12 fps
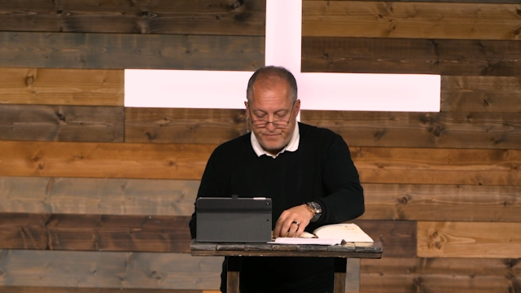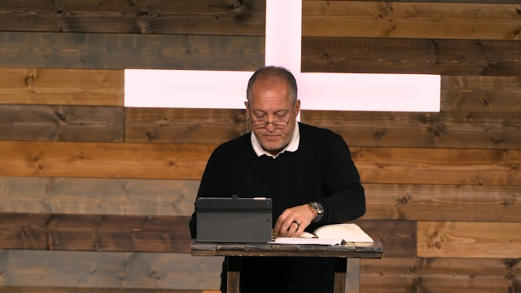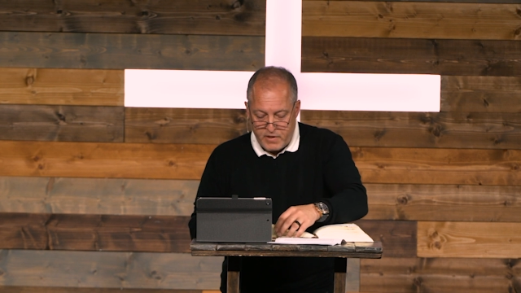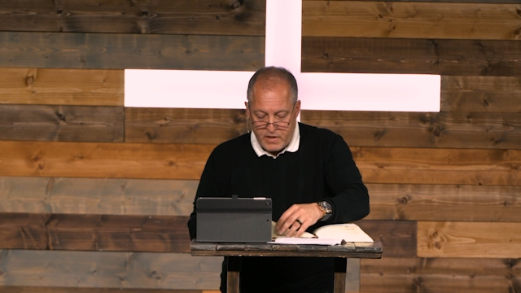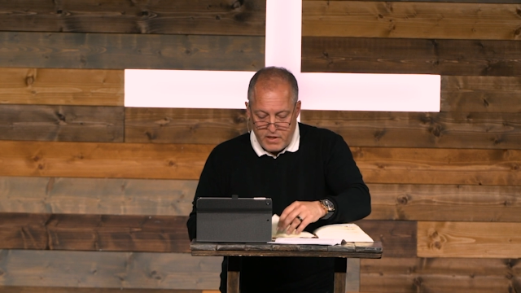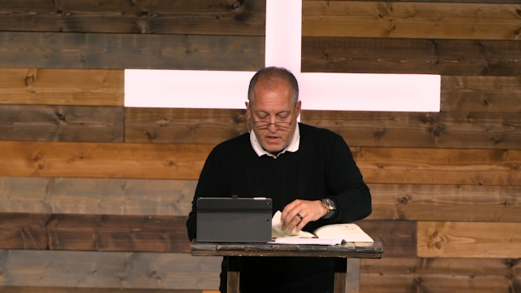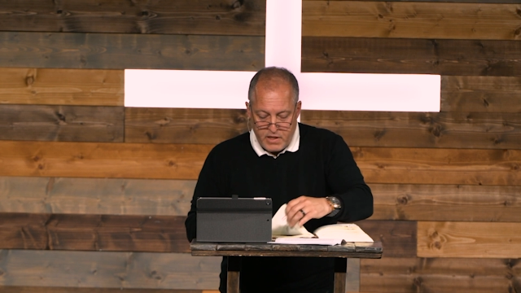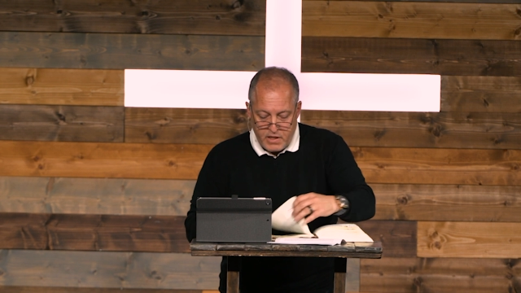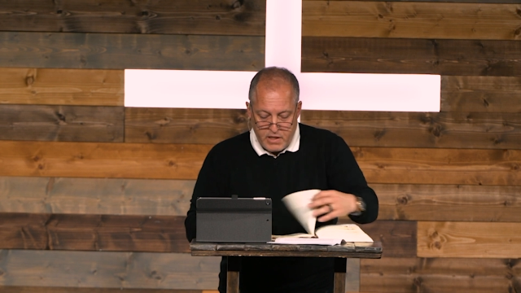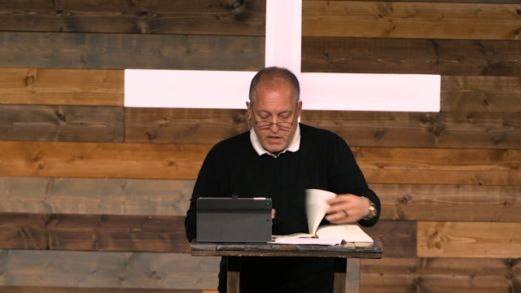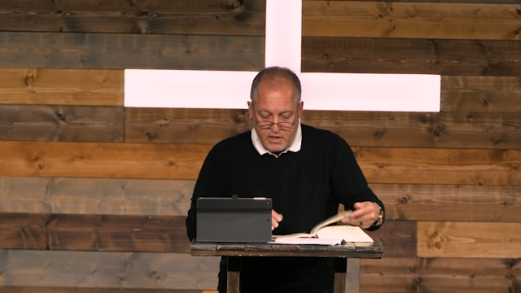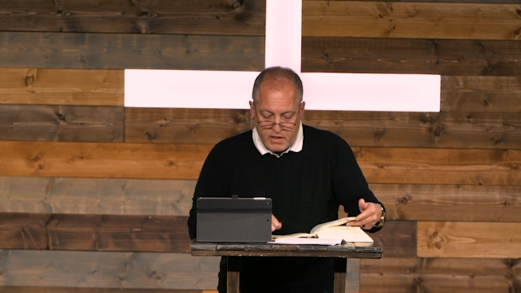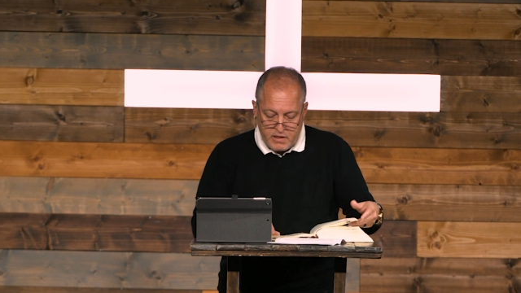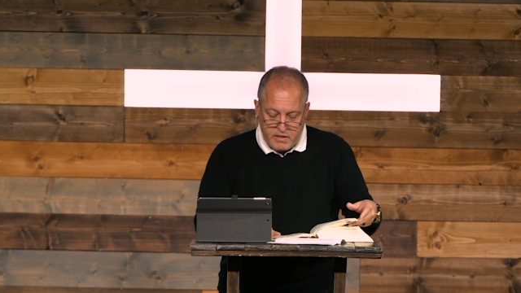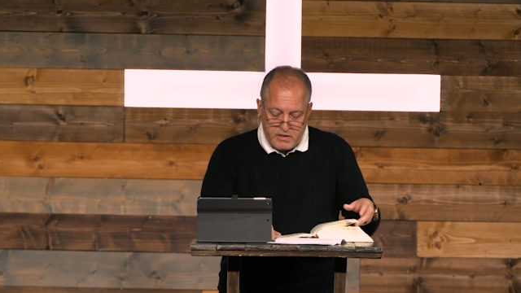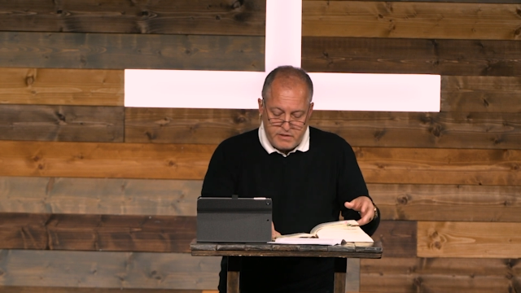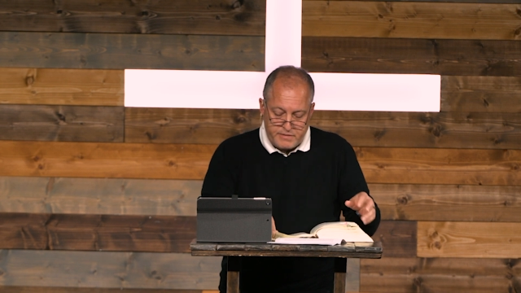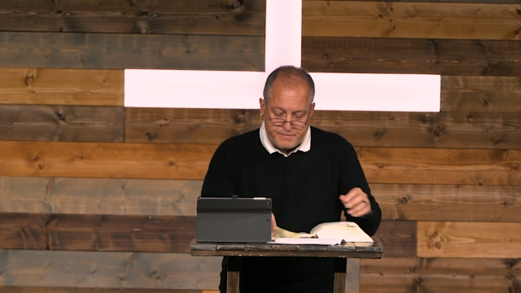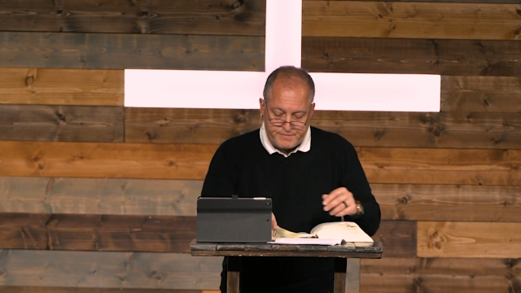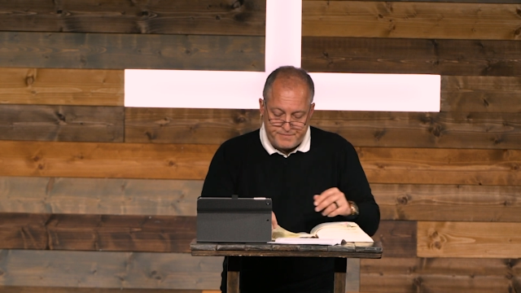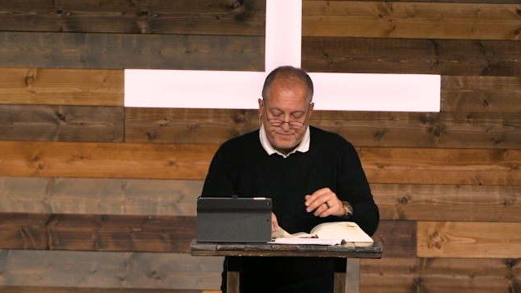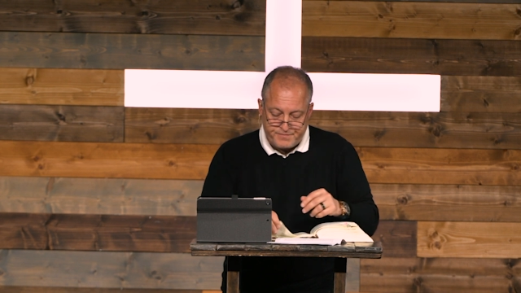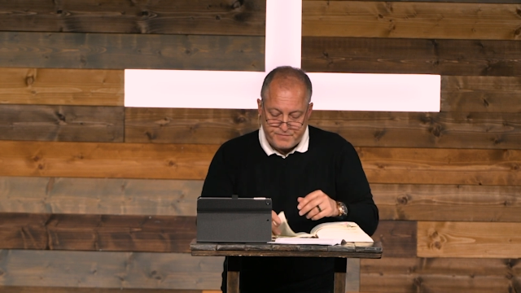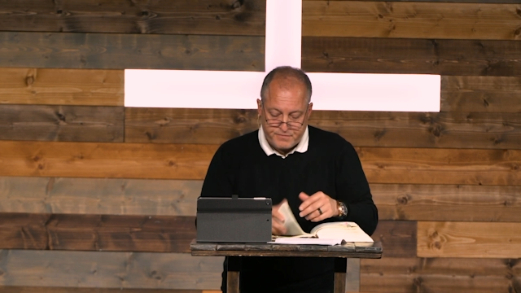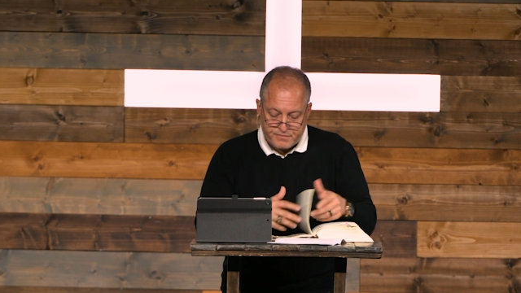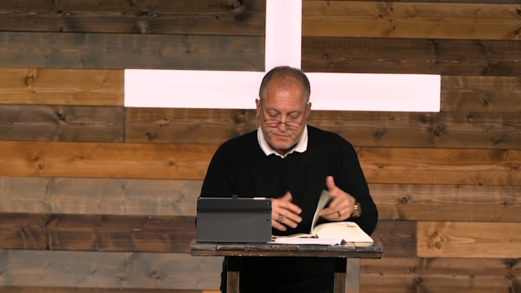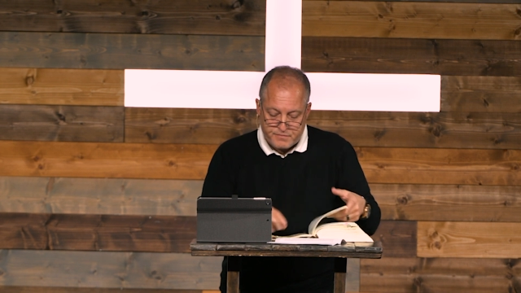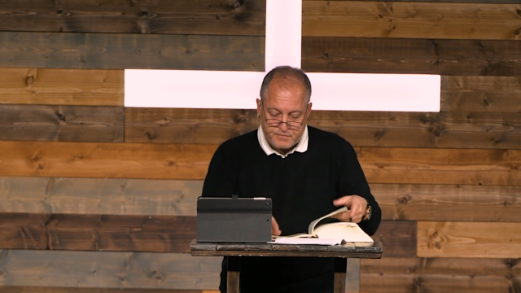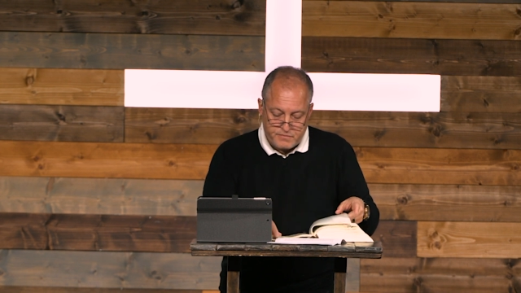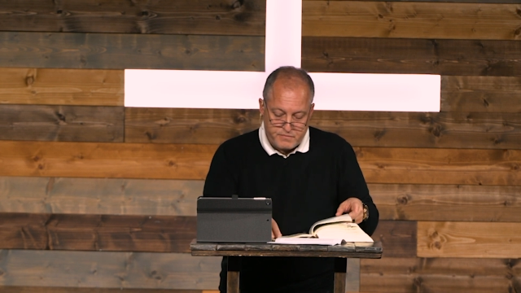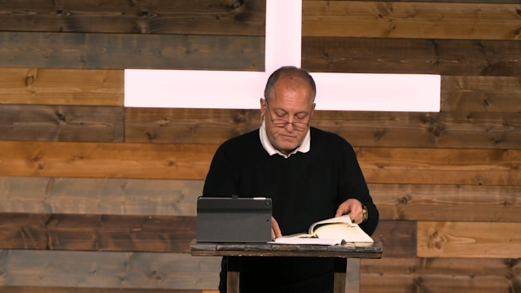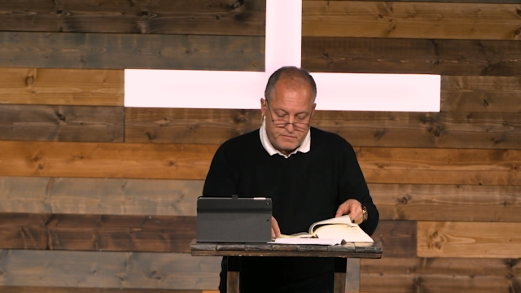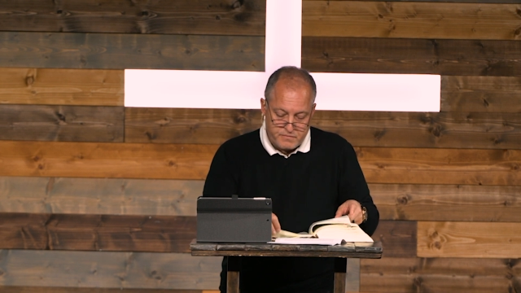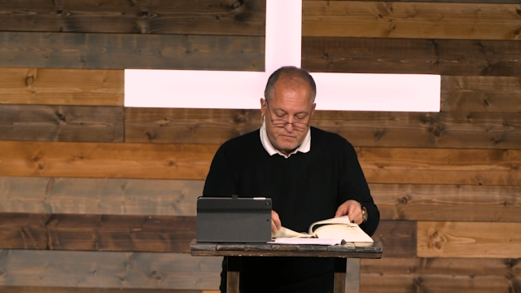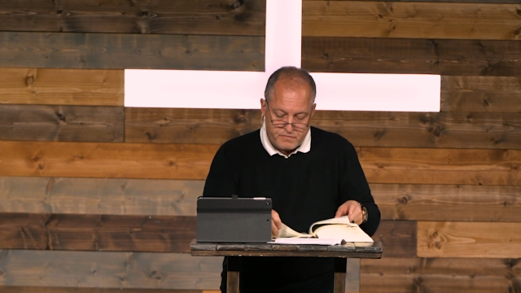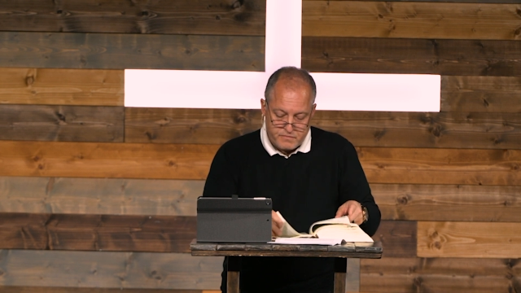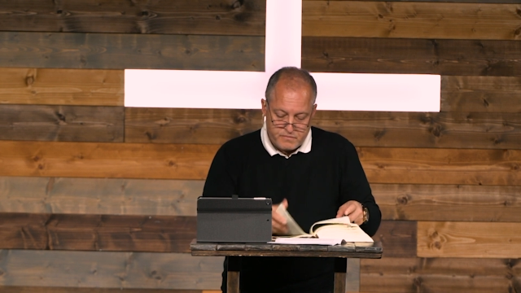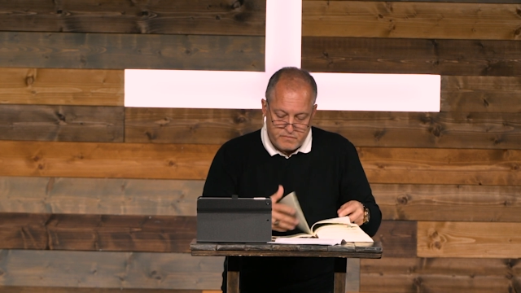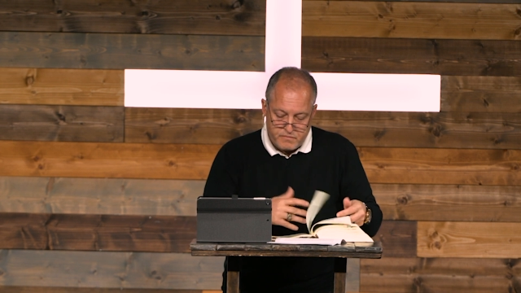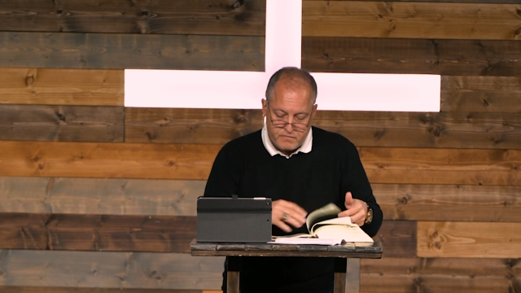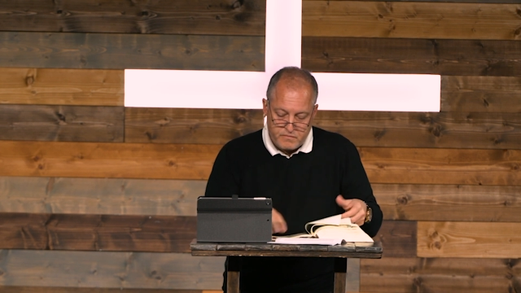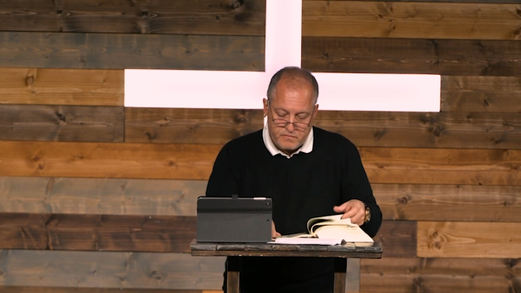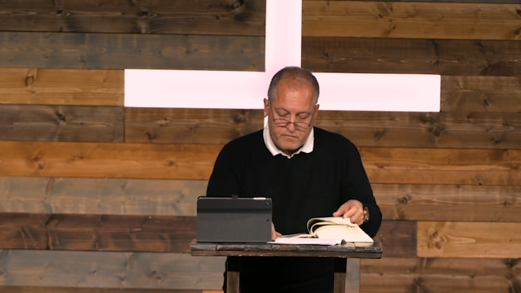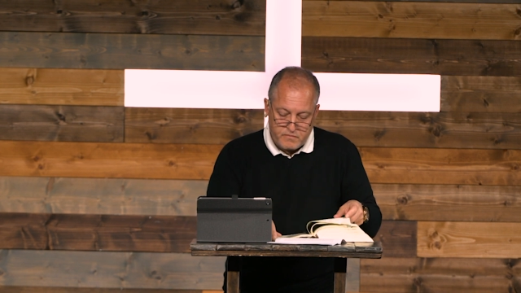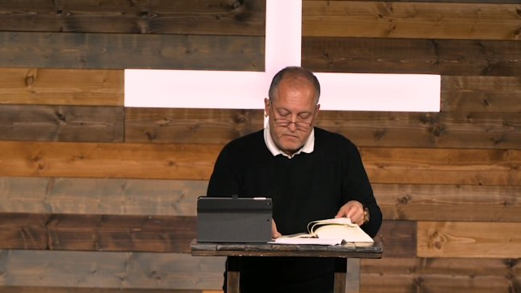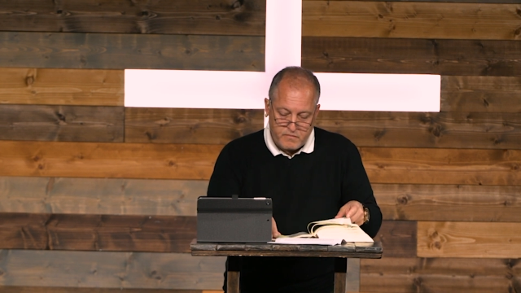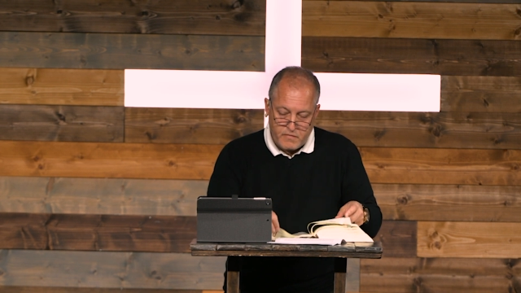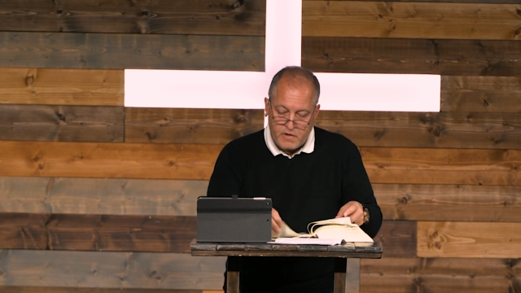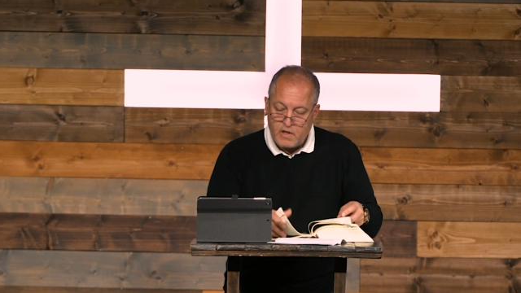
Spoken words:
(no one is talking)